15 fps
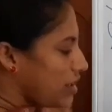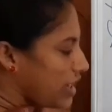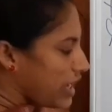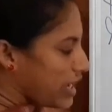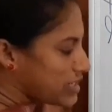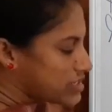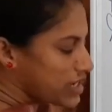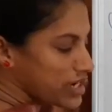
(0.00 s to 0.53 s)

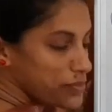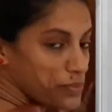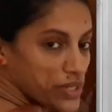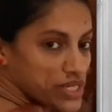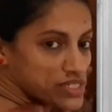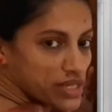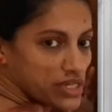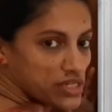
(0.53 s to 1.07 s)
A site,
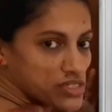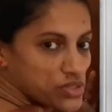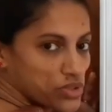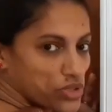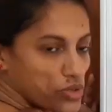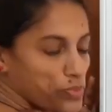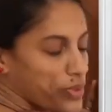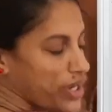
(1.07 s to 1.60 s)
P site is
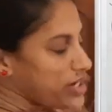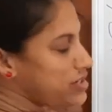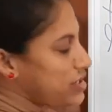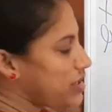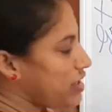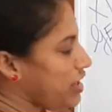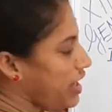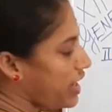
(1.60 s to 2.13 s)
occupied,
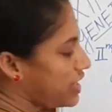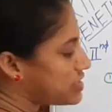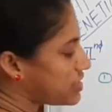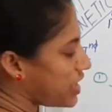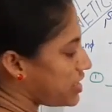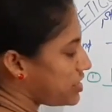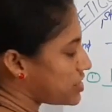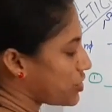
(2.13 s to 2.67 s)
A
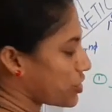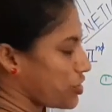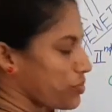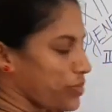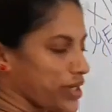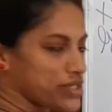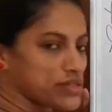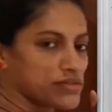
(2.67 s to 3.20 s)
site is
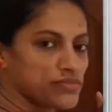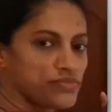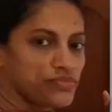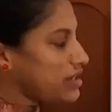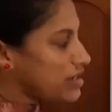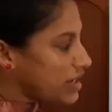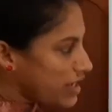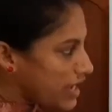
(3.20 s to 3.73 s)
occupied.
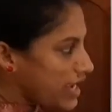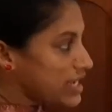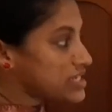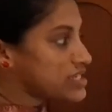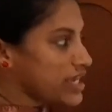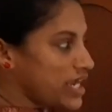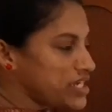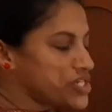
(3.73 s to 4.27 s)
And A
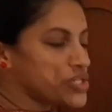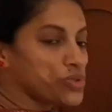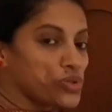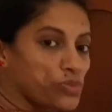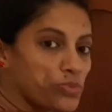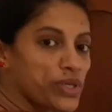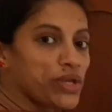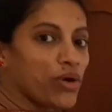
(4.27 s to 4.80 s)
site
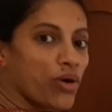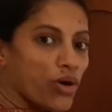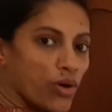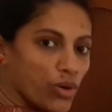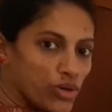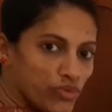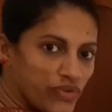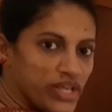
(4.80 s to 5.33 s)
should be
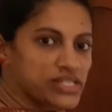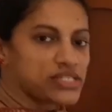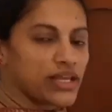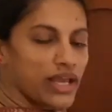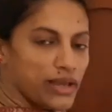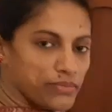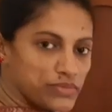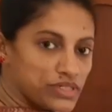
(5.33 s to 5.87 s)
always
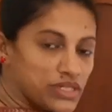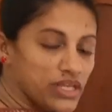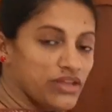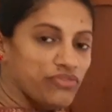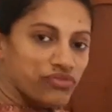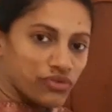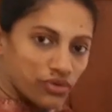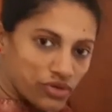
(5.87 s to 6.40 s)

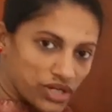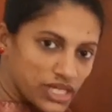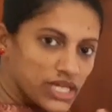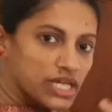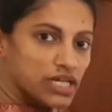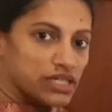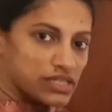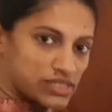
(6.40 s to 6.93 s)
empty
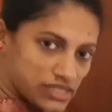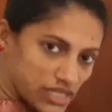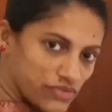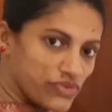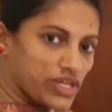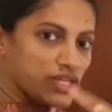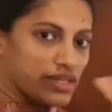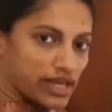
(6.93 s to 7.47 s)
for
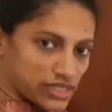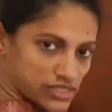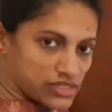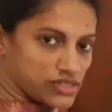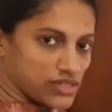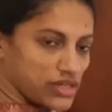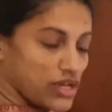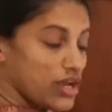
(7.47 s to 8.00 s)
receiving
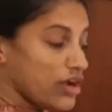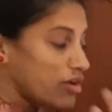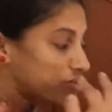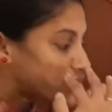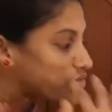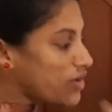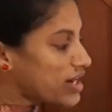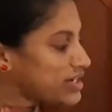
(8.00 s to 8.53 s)
next.
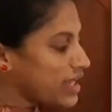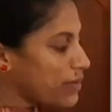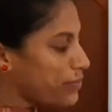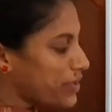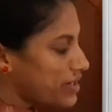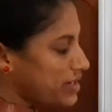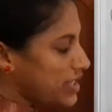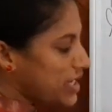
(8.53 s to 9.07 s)
So what
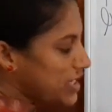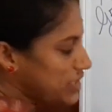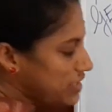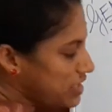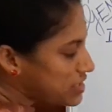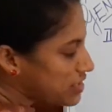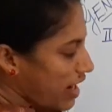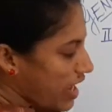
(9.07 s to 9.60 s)
happened?
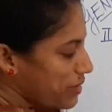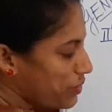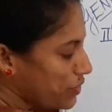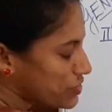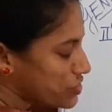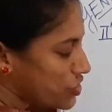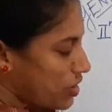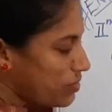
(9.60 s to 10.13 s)
This
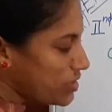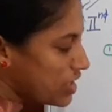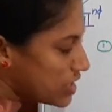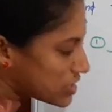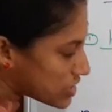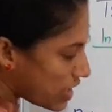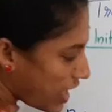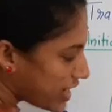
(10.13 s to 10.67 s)

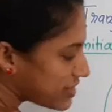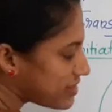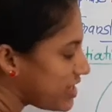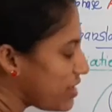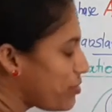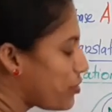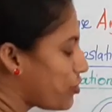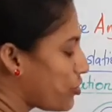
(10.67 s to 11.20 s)
ribosome
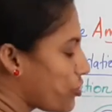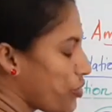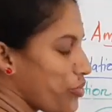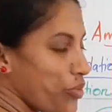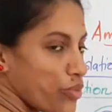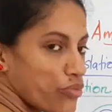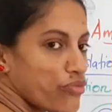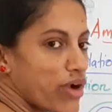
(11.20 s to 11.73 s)
slightly
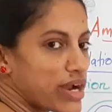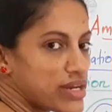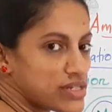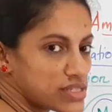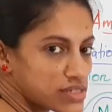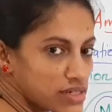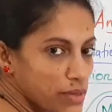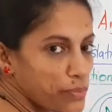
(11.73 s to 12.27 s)
move
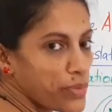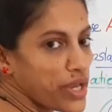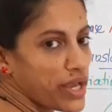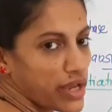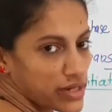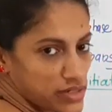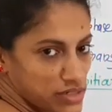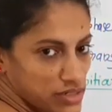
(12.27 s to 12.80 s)
one step
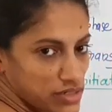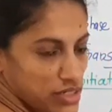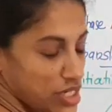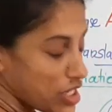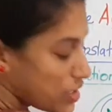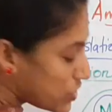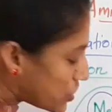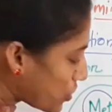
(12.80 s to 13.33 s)
ahead
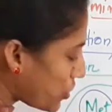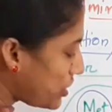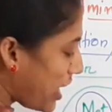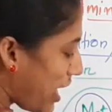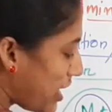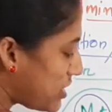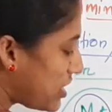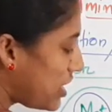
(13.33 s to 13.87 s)
so
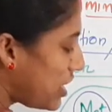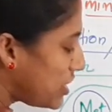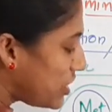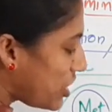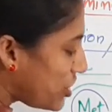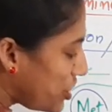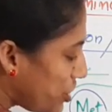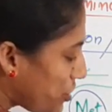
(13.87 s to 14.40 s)
that
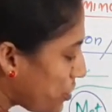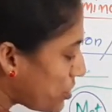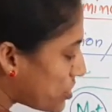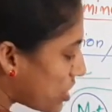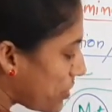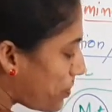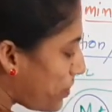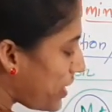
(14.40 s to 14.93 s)
the new
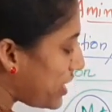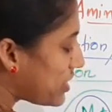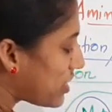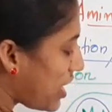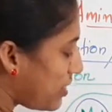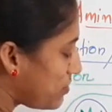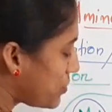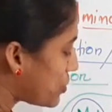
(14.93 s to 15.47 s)
triplet
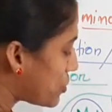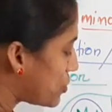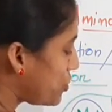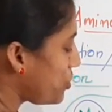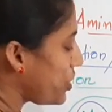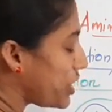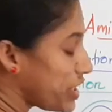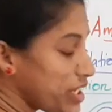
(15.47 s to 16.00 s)
comes
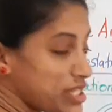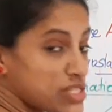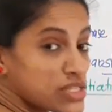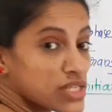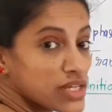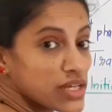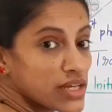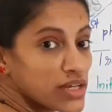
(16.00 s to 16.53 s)
to
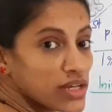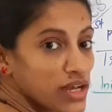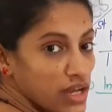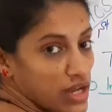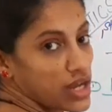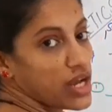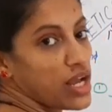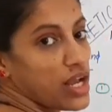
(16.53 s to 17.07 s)
its
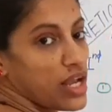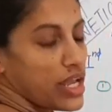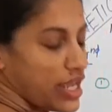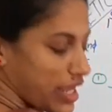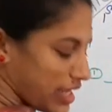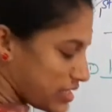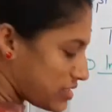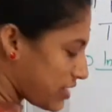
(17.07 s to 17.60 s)

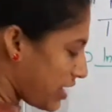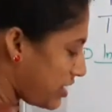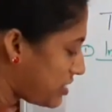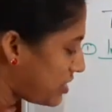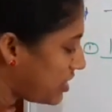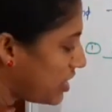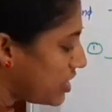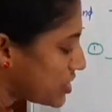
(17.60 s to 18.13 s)
A site.
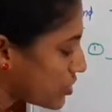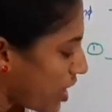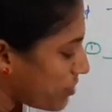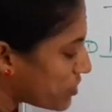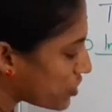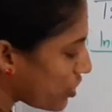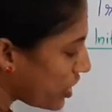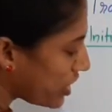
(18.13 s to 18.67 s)
So I
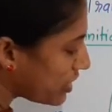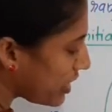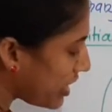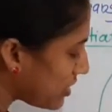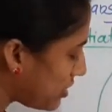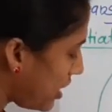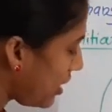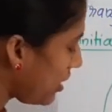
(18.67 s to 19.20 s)
am drawing
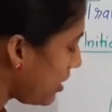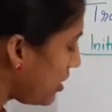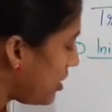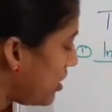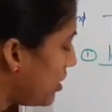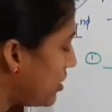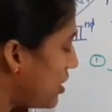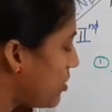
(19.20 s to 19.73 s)
that thing,
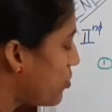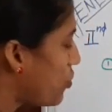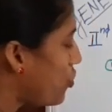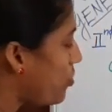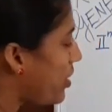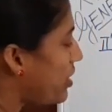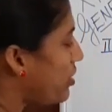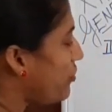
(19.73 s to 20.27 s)
the
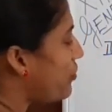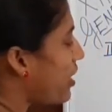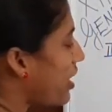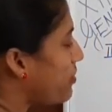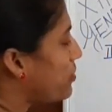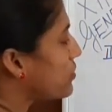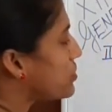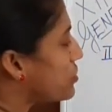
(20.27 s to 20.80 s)
movement of
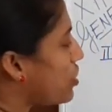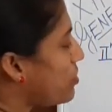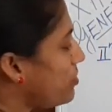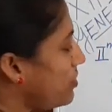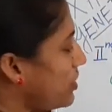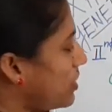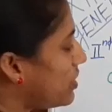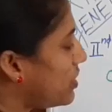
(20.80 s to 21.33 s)

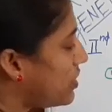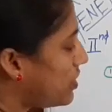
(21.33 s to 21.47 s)
ribosome